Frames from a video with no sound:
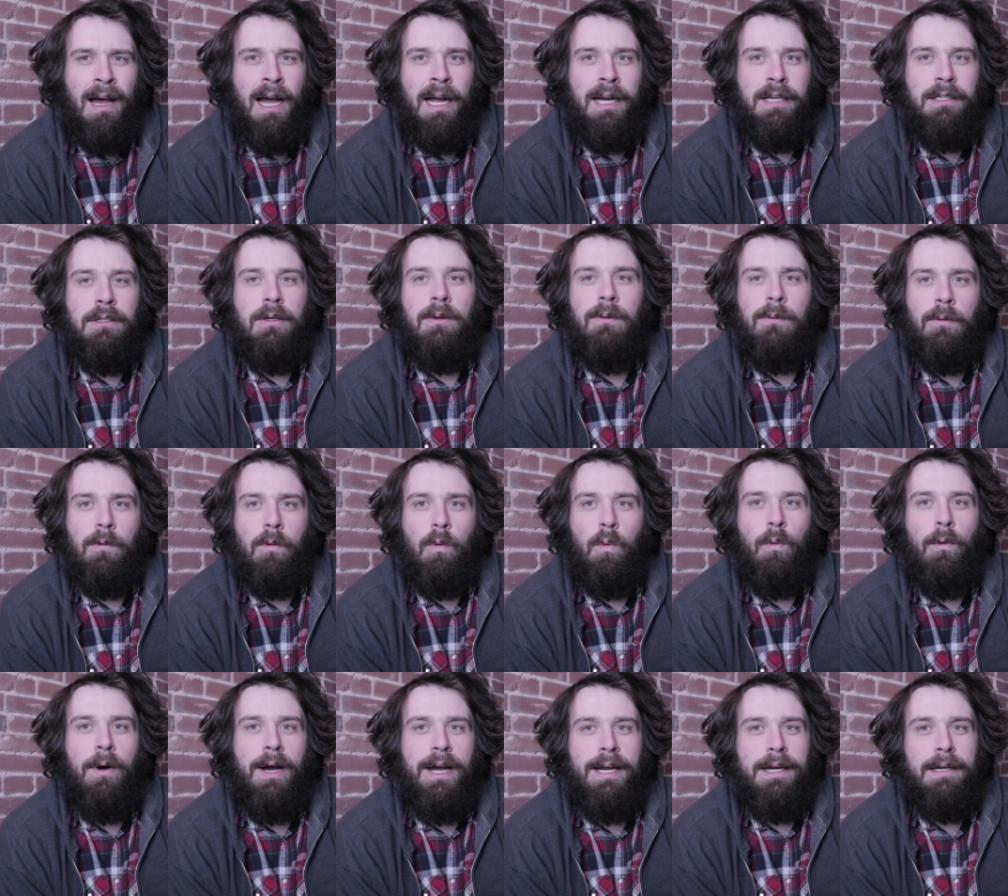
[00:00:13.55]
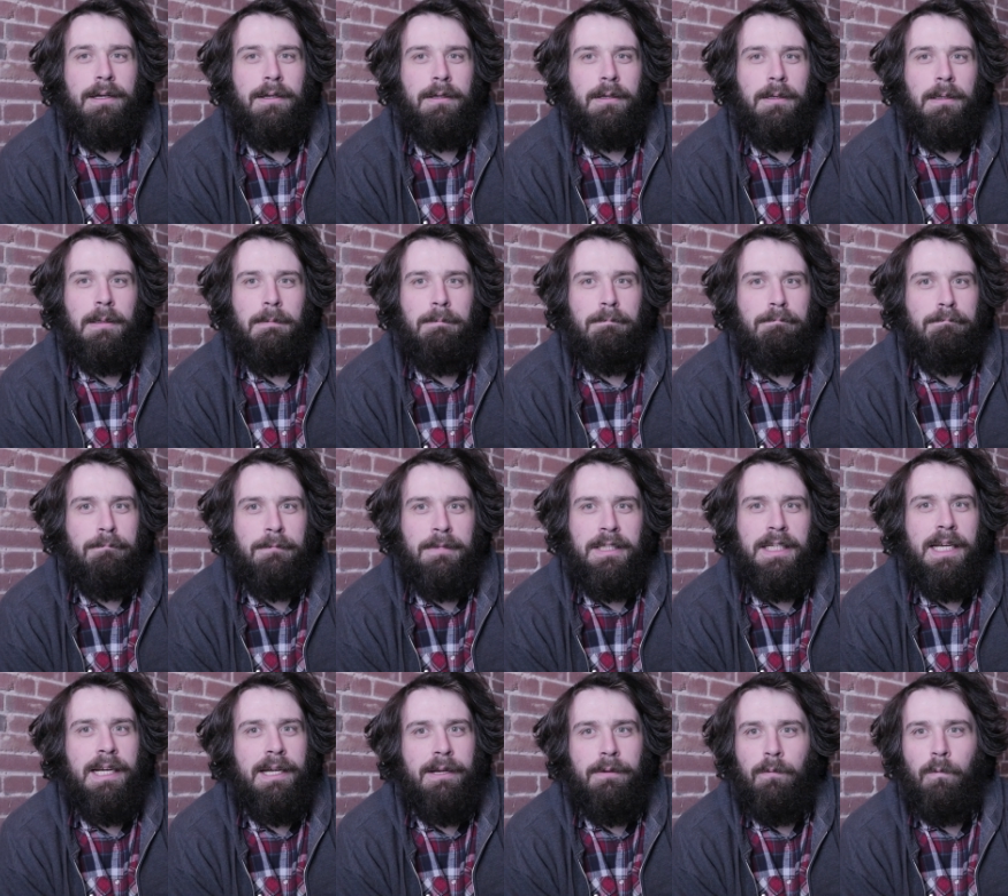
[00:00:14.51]
I don't quite
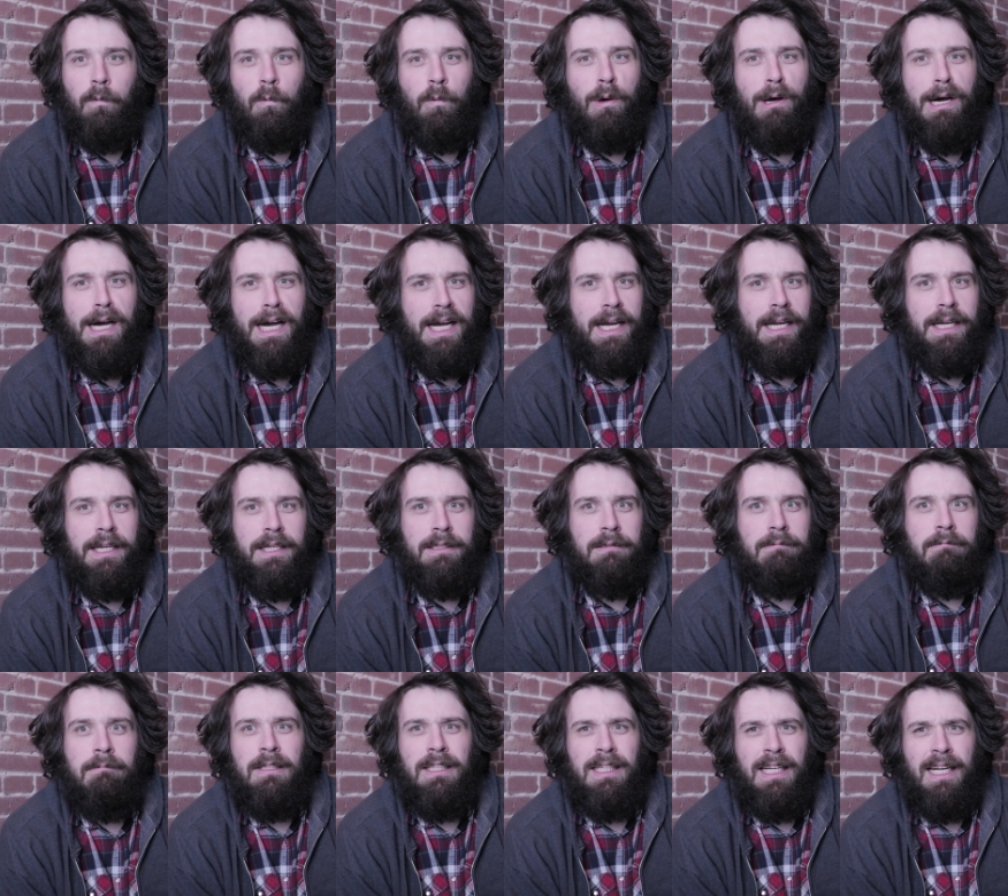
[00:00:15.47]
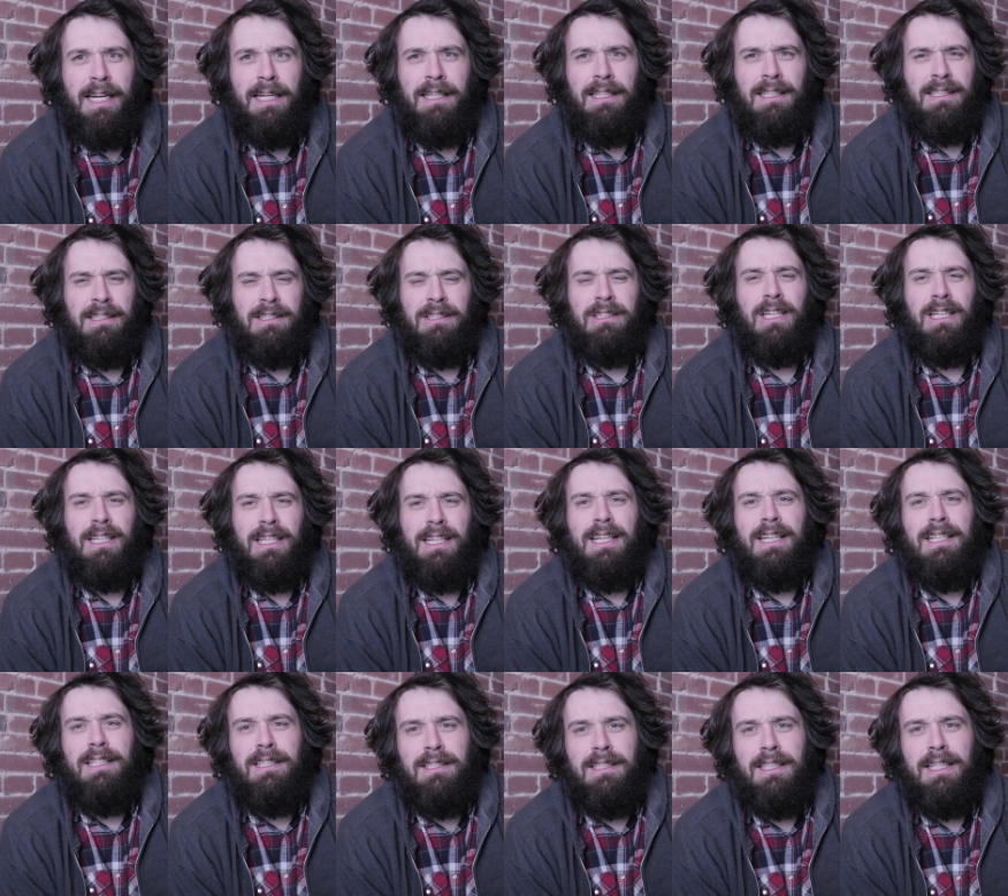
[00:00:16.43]
get why it, it is going to
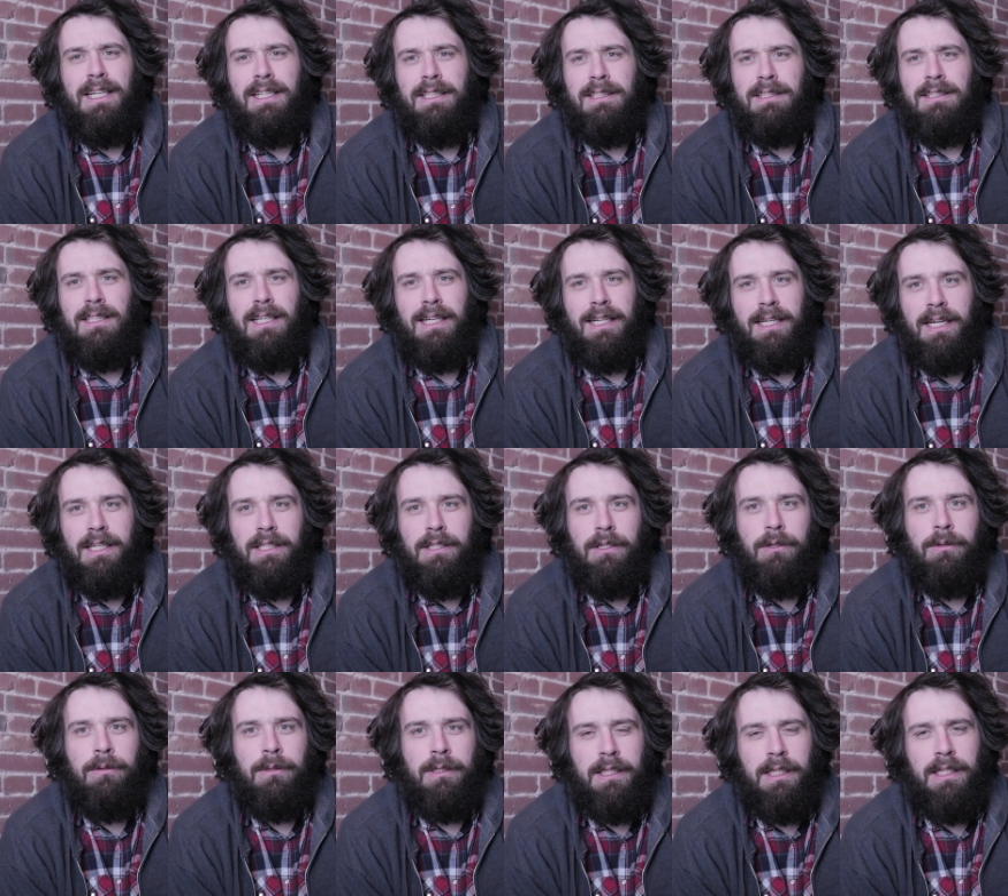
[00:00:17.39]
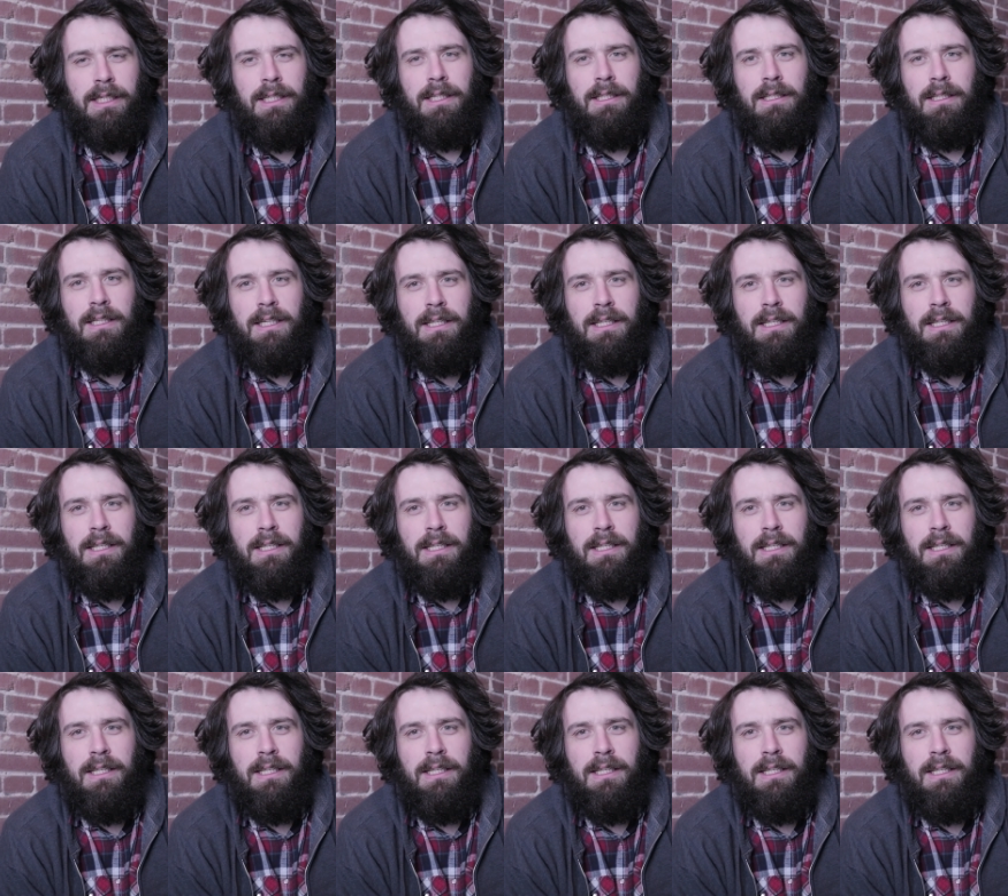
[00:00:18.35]
exist. Like, I don't get it.